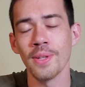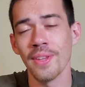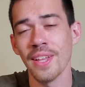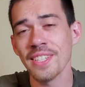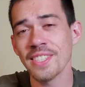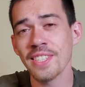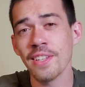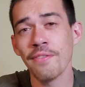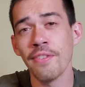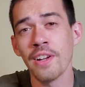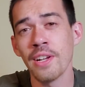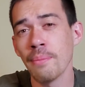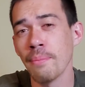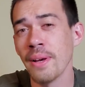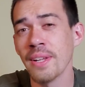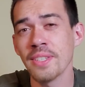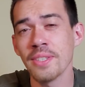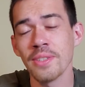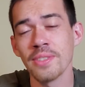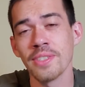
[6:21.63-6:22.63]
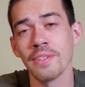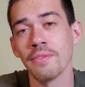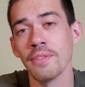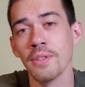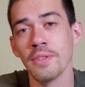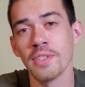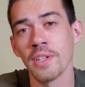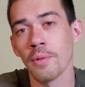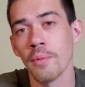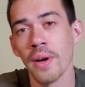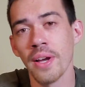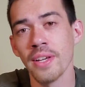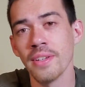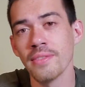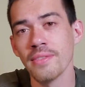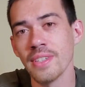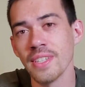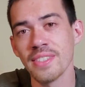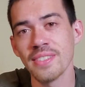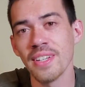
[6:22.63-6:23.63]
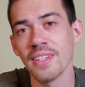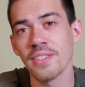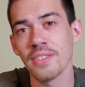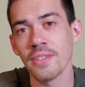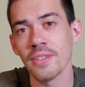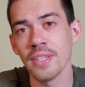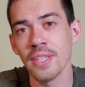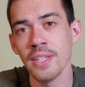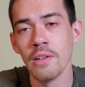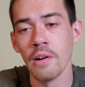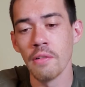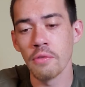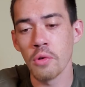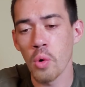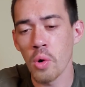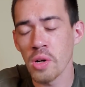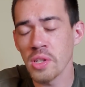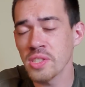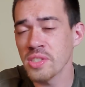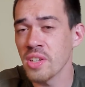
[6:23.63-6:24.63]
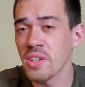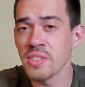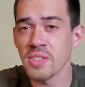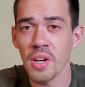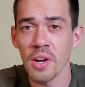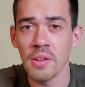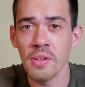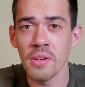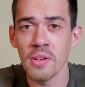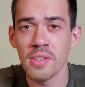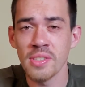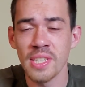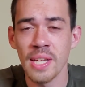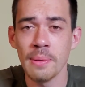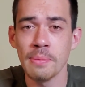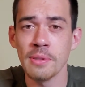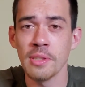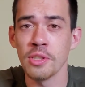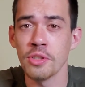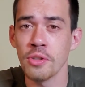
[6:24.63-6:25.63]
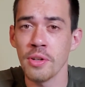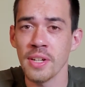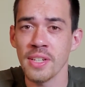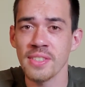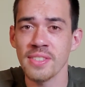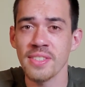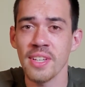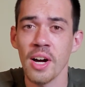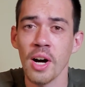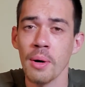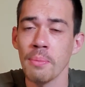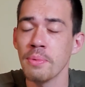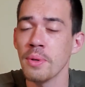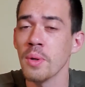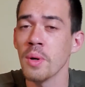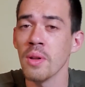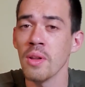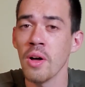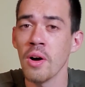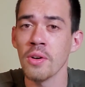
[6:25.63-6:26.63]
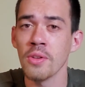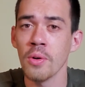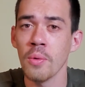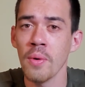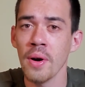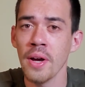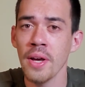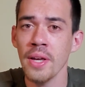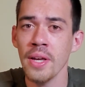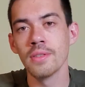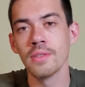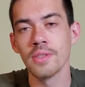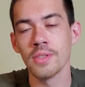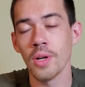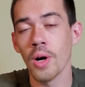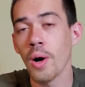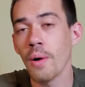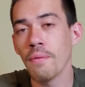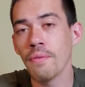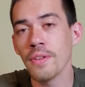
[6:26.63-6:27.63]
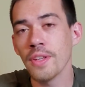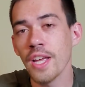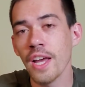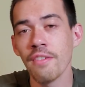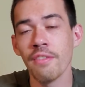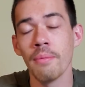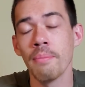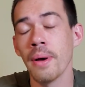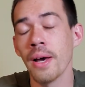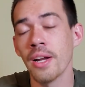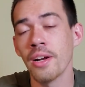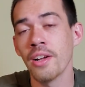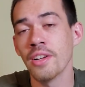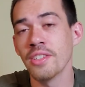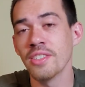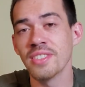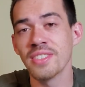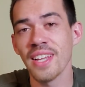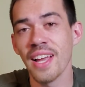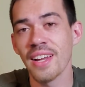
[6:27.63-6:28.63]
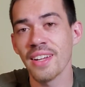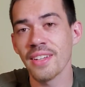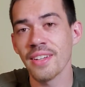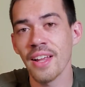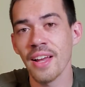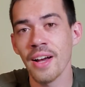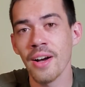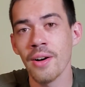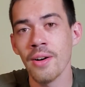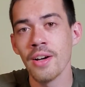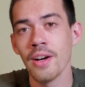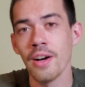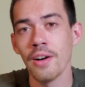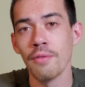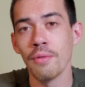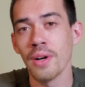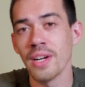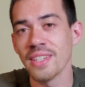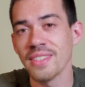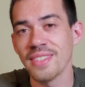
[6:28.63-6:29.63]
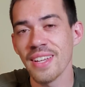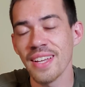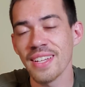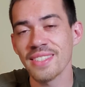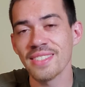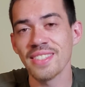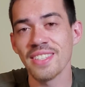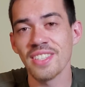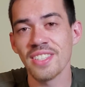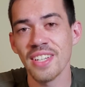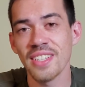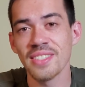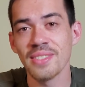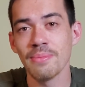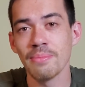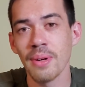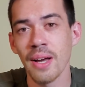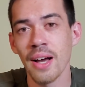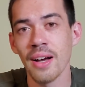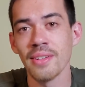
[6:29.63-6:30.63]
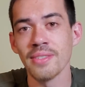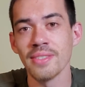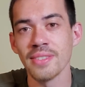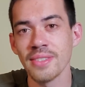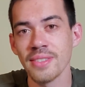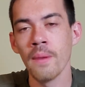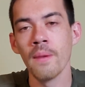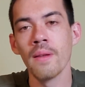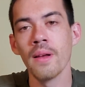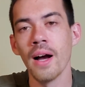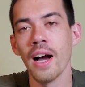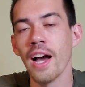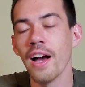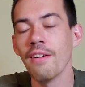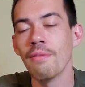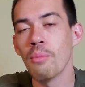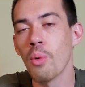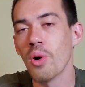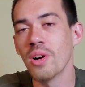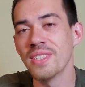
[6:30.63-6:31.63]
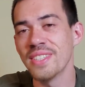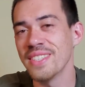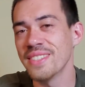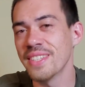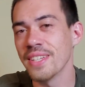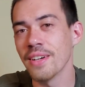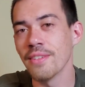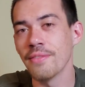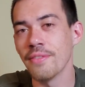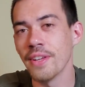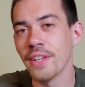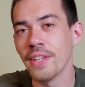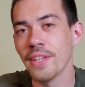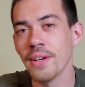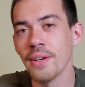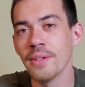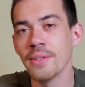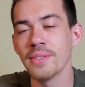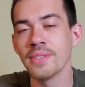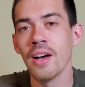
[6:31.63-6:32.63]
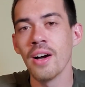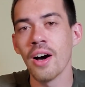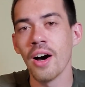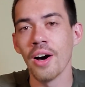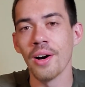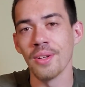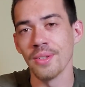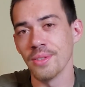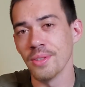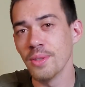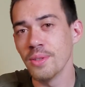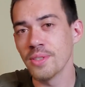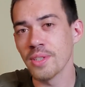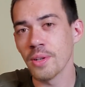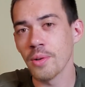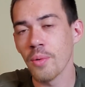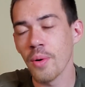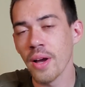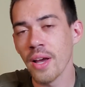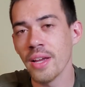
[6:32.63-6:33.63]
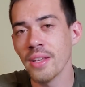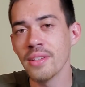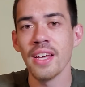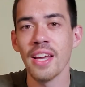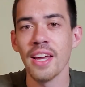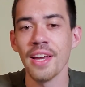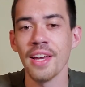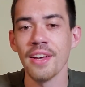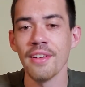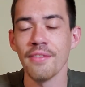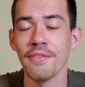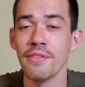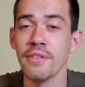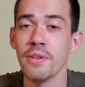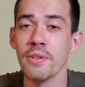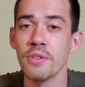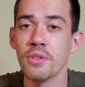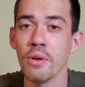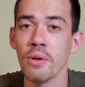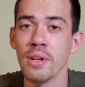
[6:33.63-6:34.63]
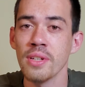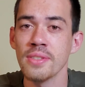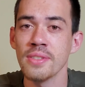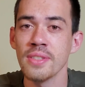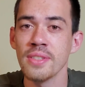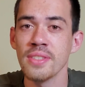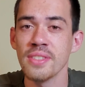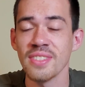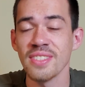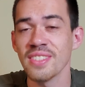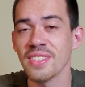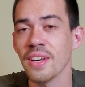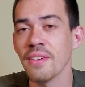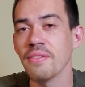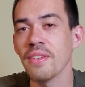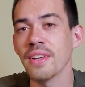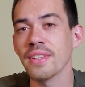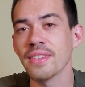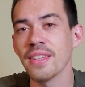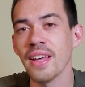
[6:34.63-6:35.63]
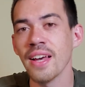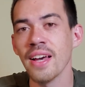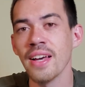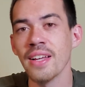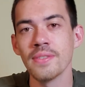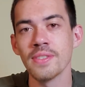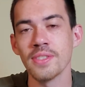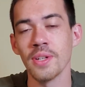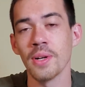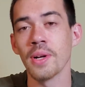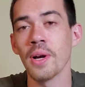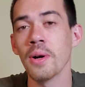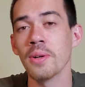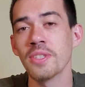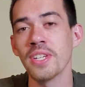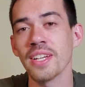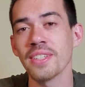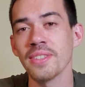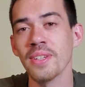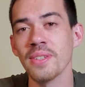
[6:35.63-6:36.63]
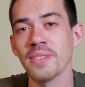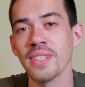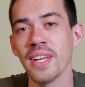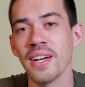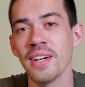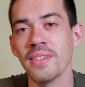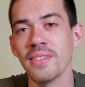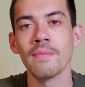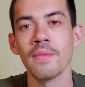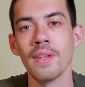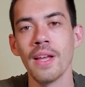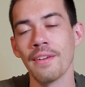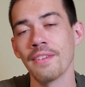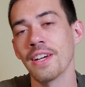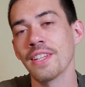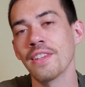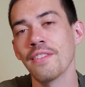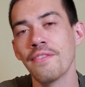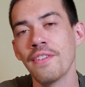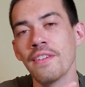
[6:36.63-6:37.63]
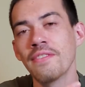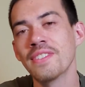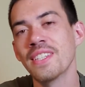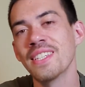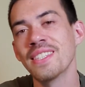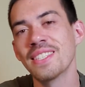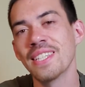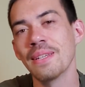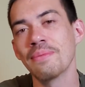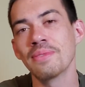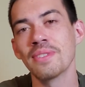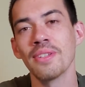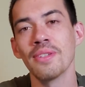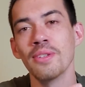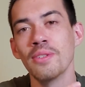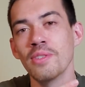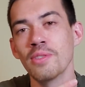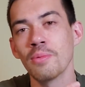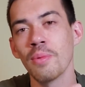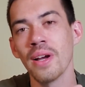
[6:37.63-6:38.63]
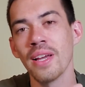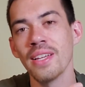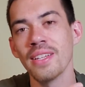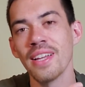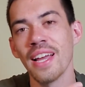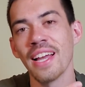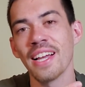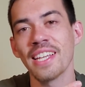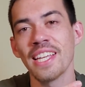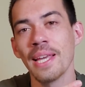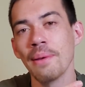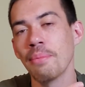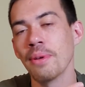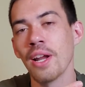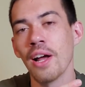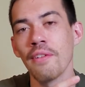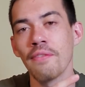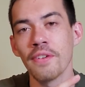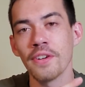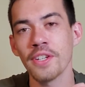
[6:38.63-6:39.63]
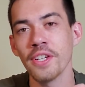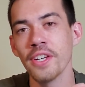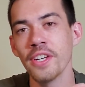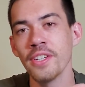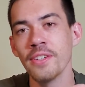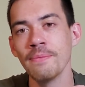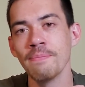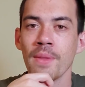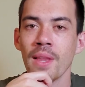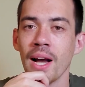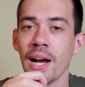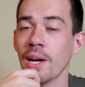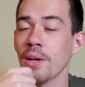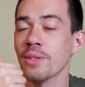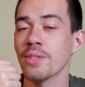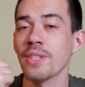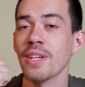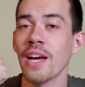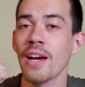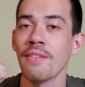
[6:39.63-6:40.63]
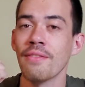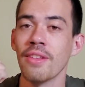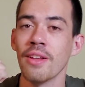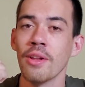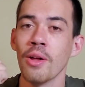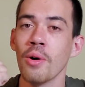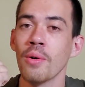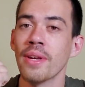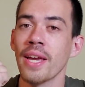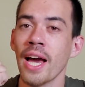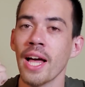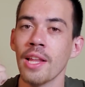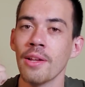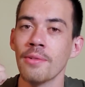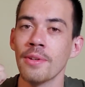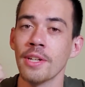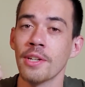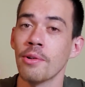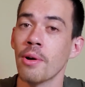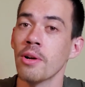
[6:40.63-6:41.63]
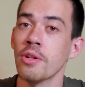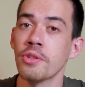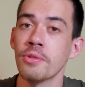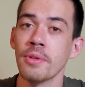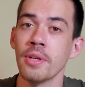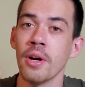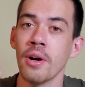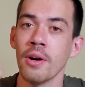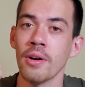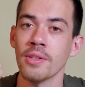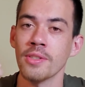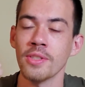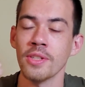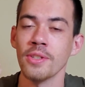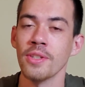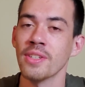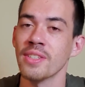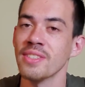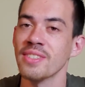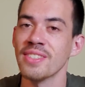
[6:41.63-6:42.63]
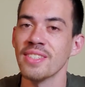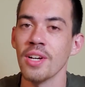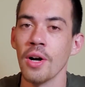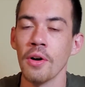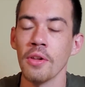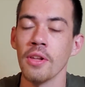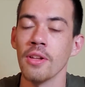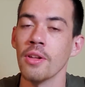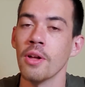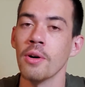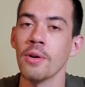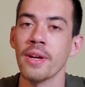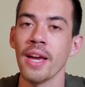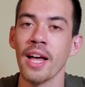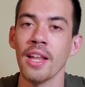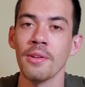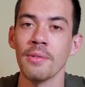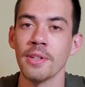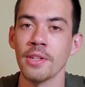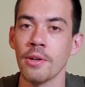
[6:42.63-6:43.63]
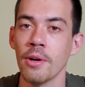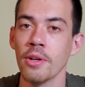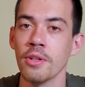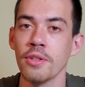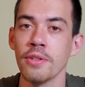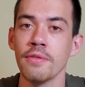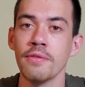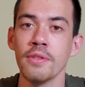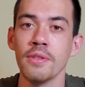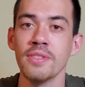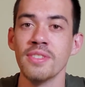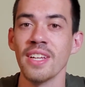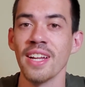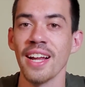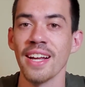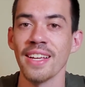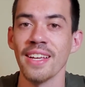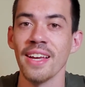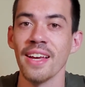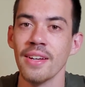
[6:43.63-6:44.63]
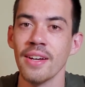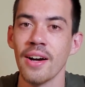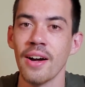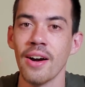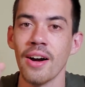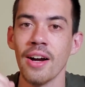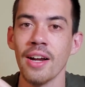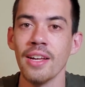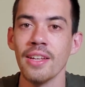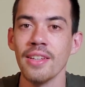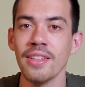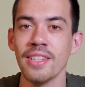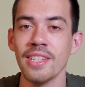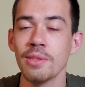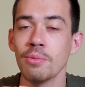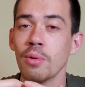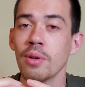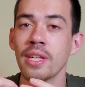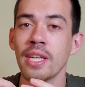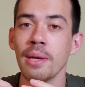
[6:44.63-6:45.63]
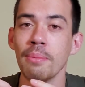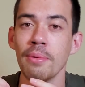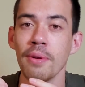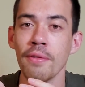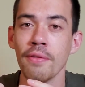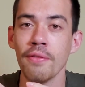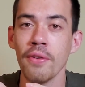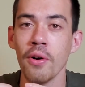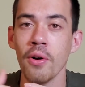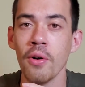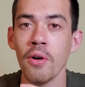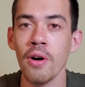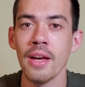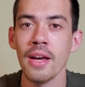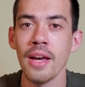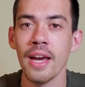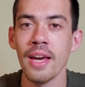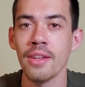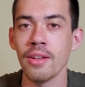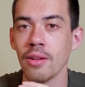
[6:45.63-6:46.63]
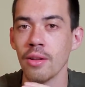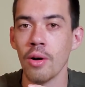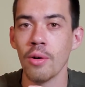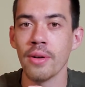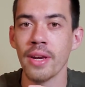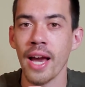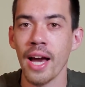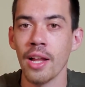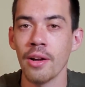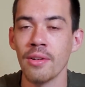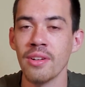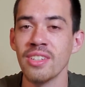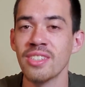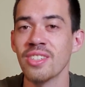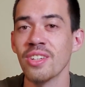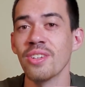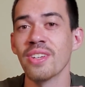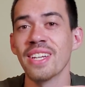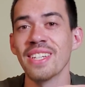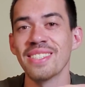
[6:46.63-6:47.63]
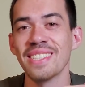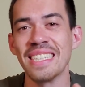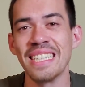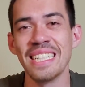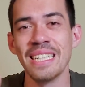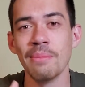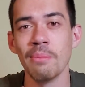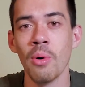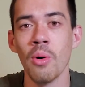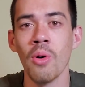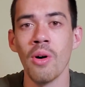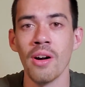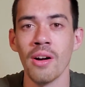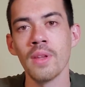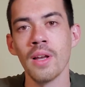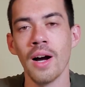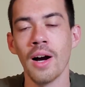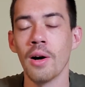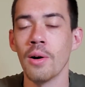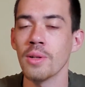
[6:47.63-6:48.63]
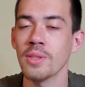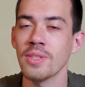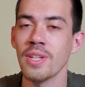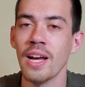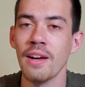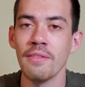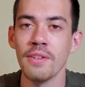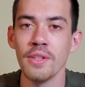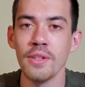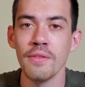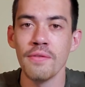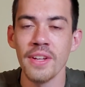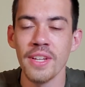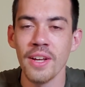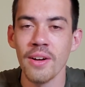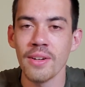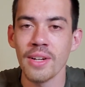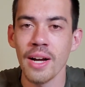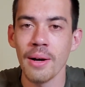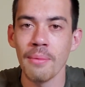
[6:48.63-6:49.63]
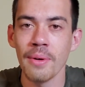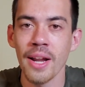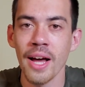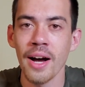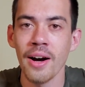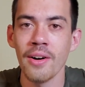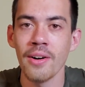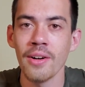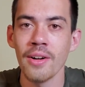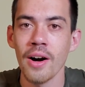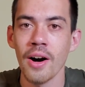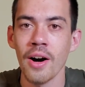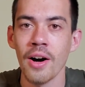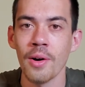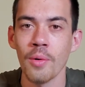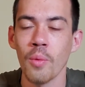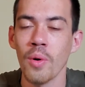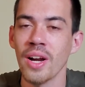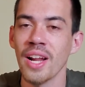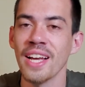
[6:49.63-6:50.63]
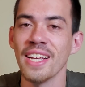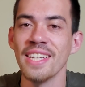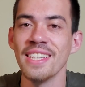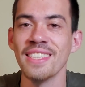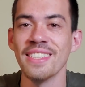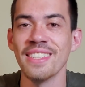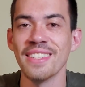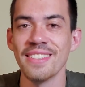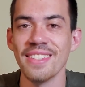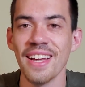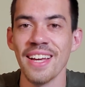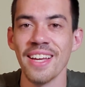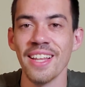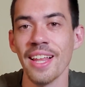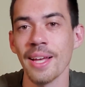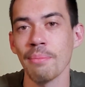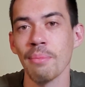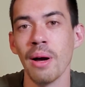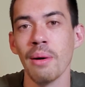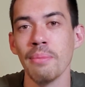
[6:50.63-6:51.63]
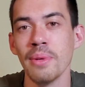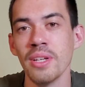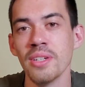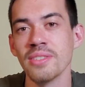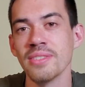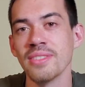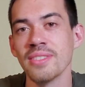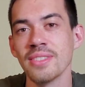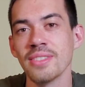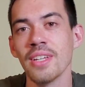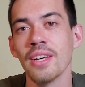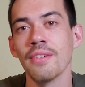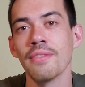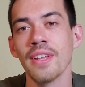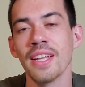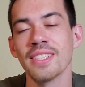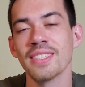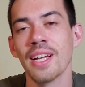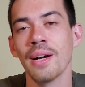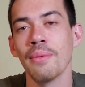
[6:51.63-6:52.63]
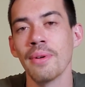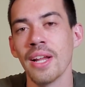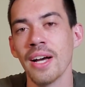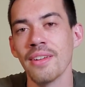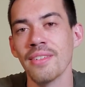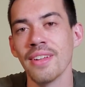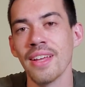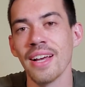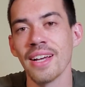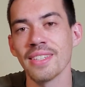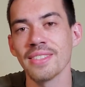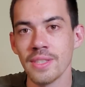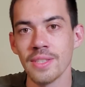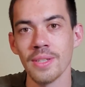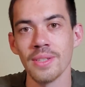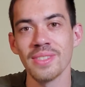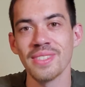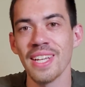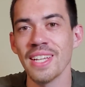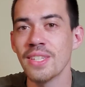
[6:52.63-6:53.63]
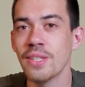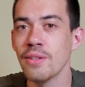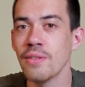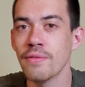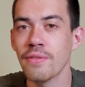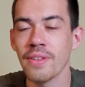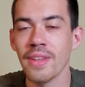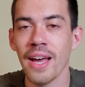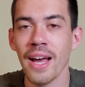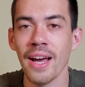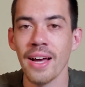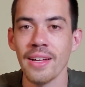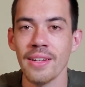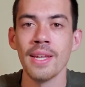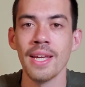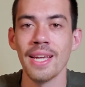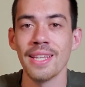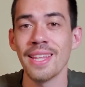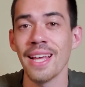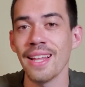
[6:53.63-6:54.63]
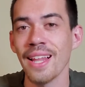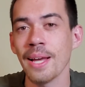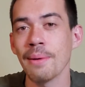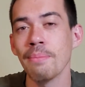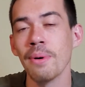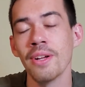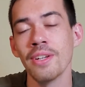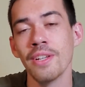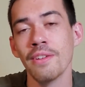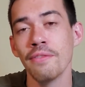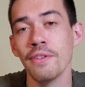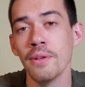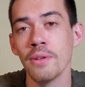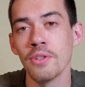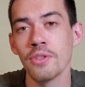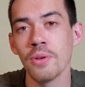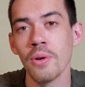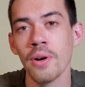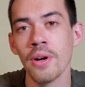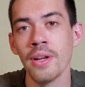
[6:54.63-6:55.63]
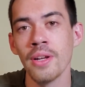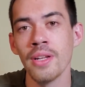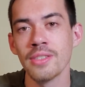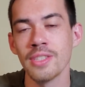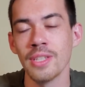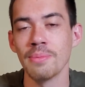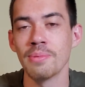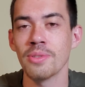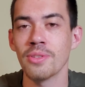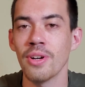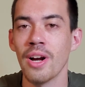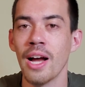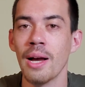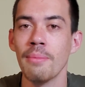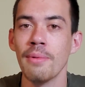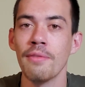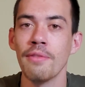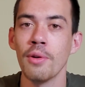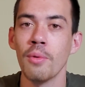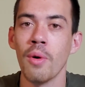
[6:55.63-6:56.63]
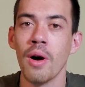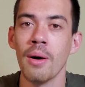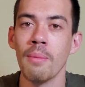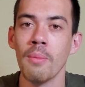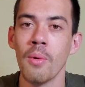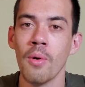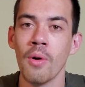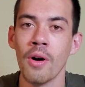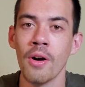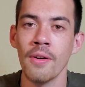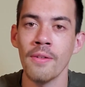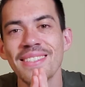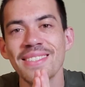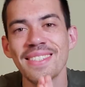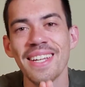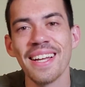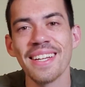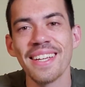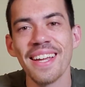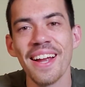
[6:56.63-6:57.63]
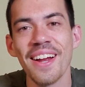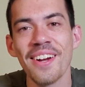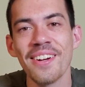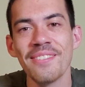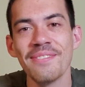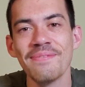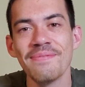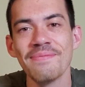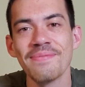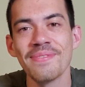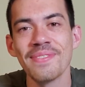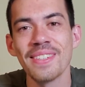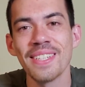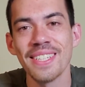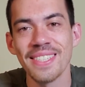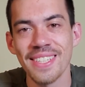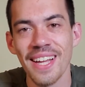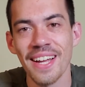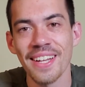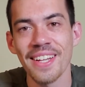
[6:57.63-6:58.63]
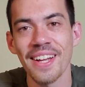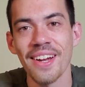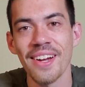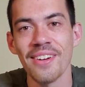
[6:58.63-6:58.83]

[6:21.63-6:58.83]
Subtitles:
that's the fundamentals of losing weight, essentially. Of course, there's other tips and tricks to help you along the way. So hopefully you have a better understanding now of what it takes to shed some pounds. I have more detailed videos on losing weight and food choices and stuff like that. So go check those out. I've got the 15 tips to lose weight and keep it off for good. I also have the low-calorie grocery haul, so you can see all the low-calorie grocery foods that I get. Alright, these will keep you full and they're low-calorie so you get to eat more. I also have a new video coming out on what I eat in a day, like my meals and stuff. That's coming out next, so stay tuned for that. Hit that like button if you enjoyed. Subscribe if you want more. Take care, 'cause I care.